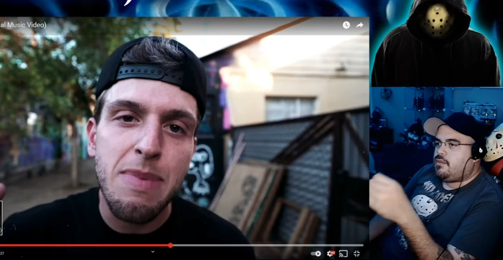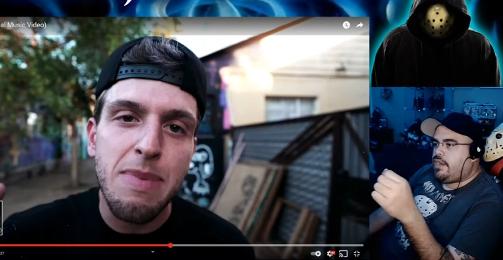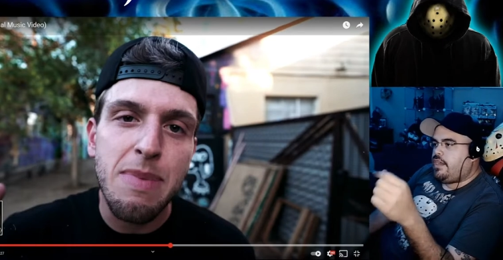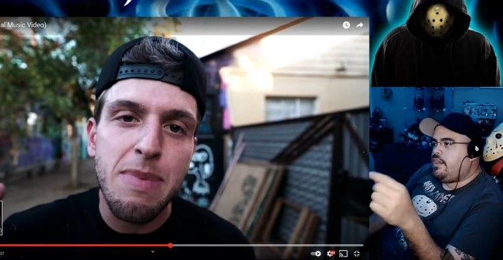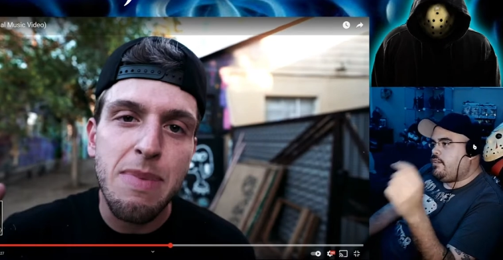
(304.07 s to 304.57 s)

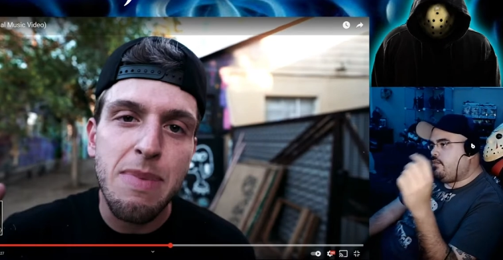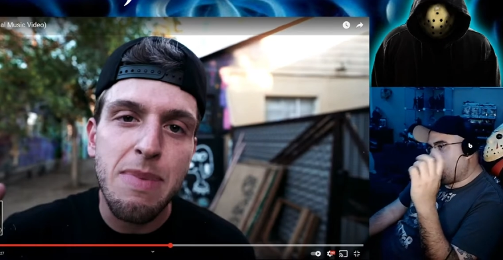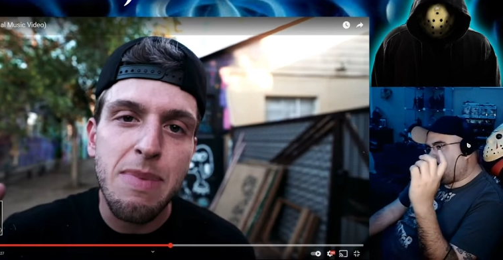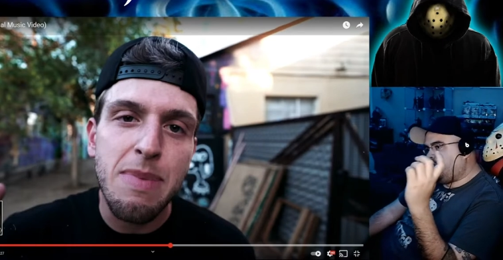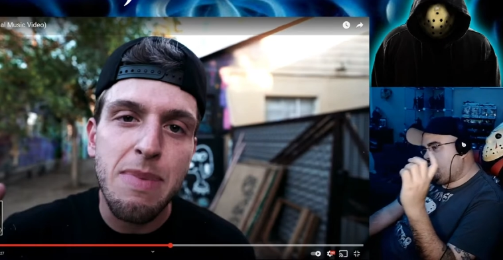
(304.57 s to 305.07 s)
Speaker 1: right?
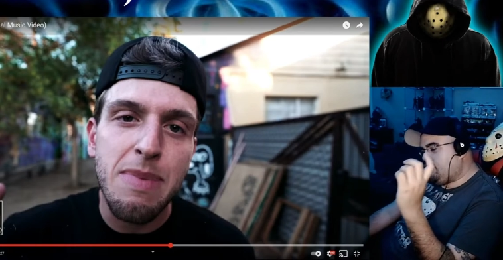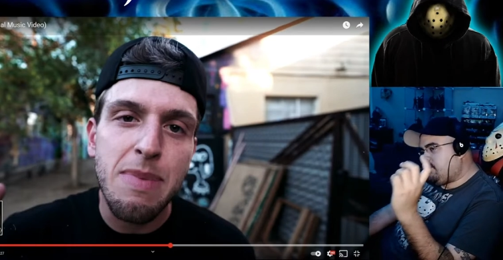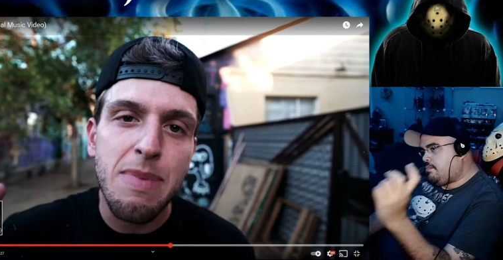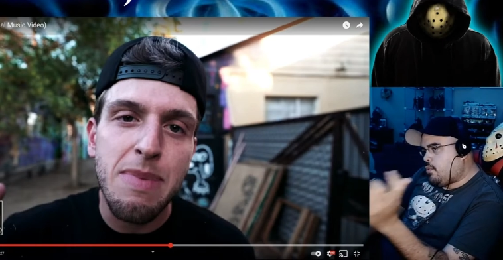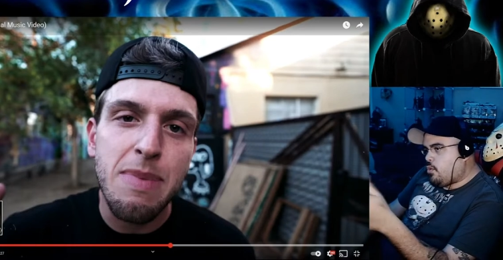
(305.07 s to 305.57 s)
The ones who
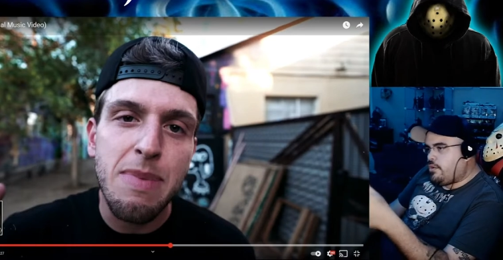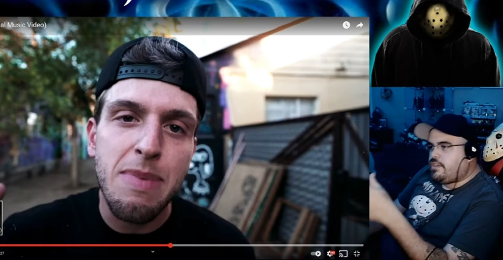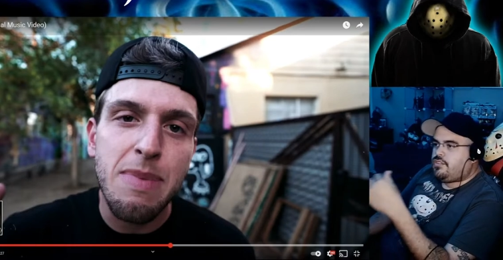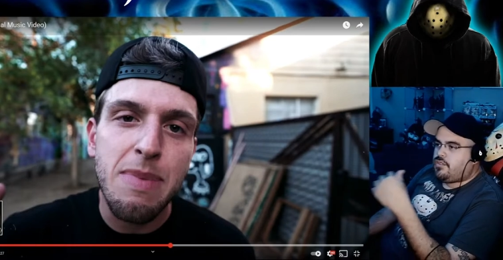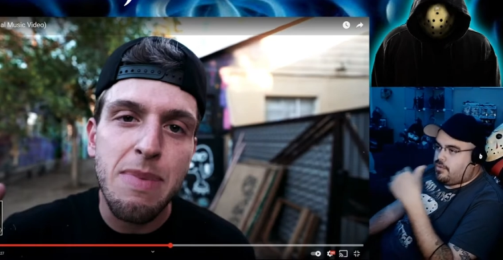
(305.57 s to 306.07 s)

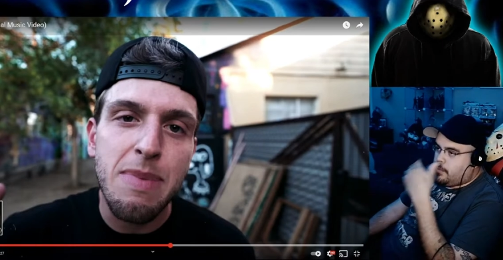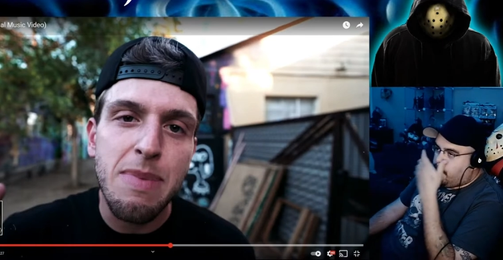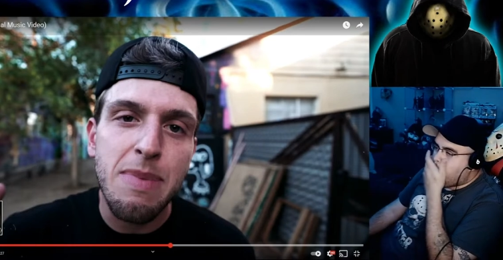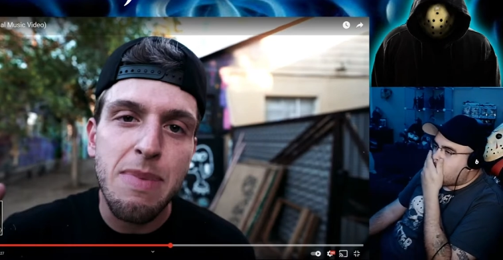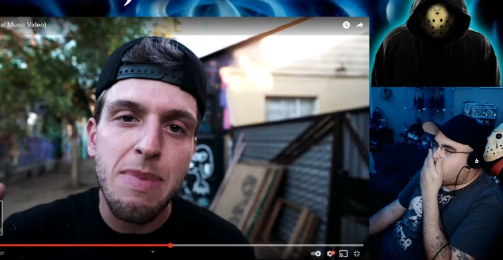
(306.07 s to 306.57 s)
supported you,
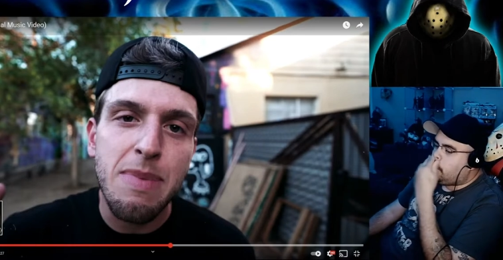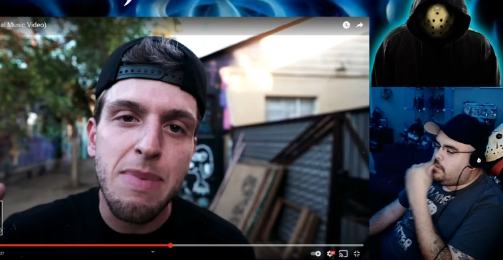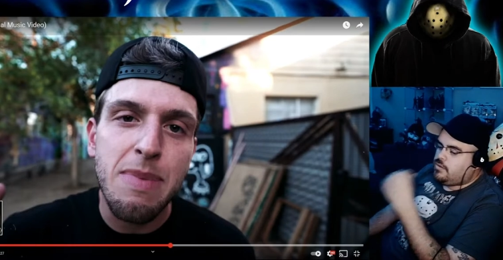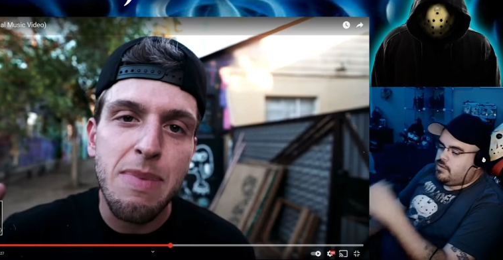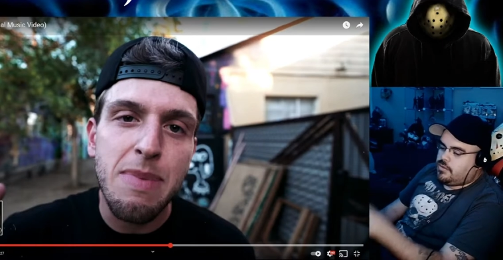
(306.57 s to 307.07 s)

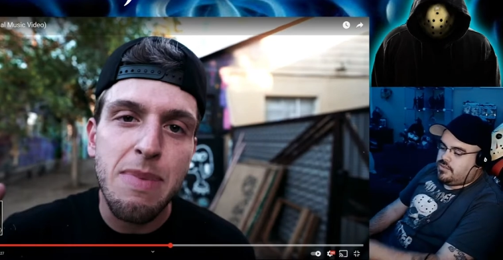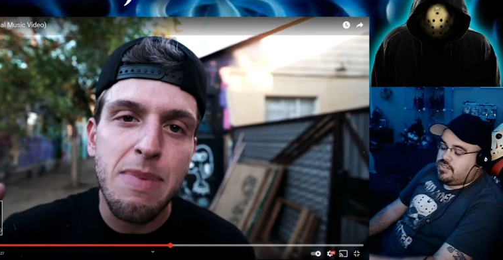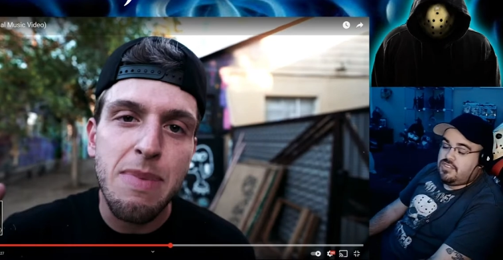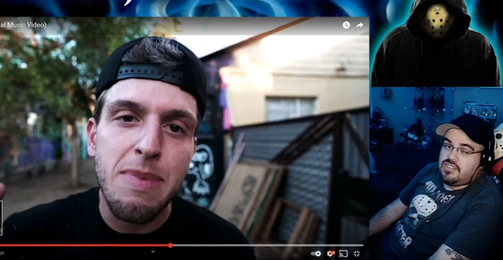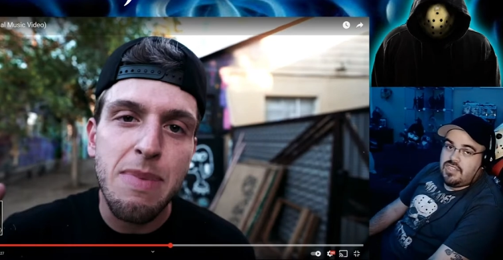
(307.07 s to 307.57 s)
you know,
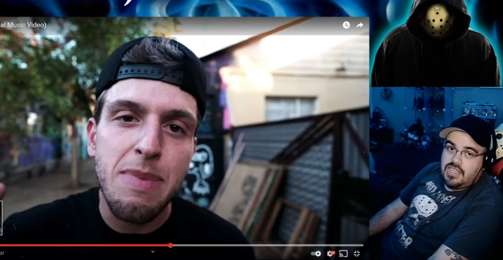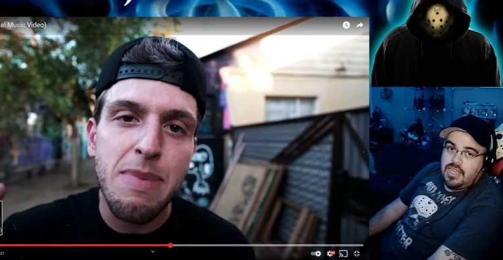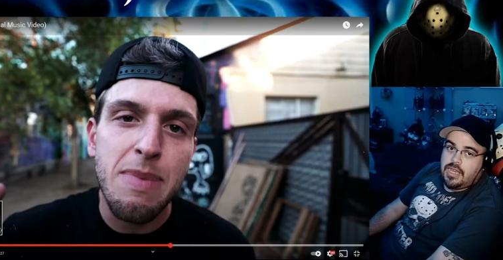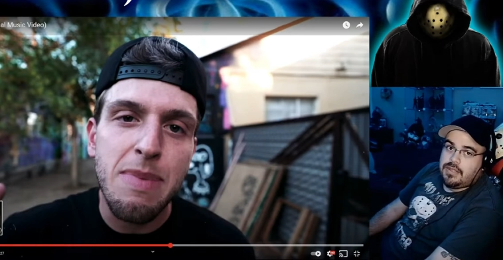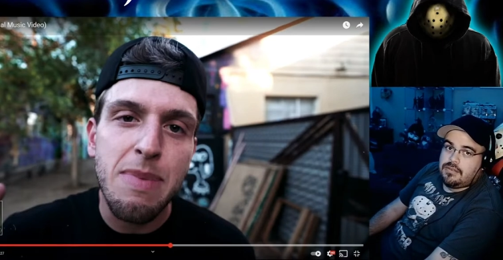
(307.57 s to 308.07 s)
since the
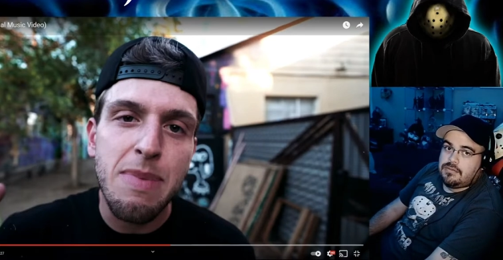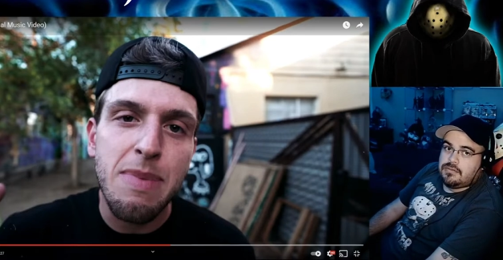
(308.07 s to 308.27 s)
get